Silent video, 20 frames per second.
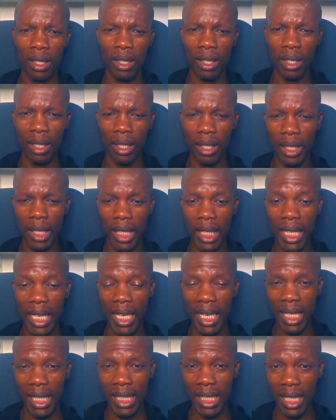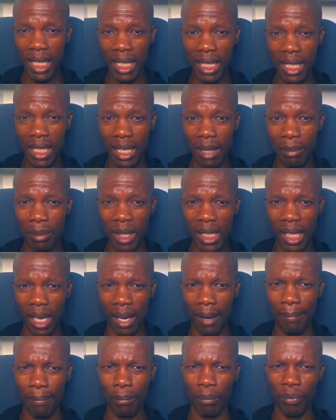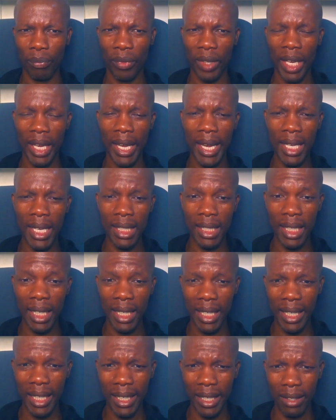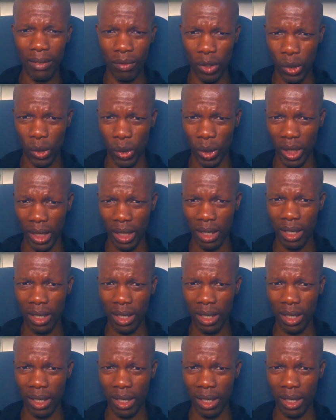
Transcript: uh, Nelson Chamisa as an individual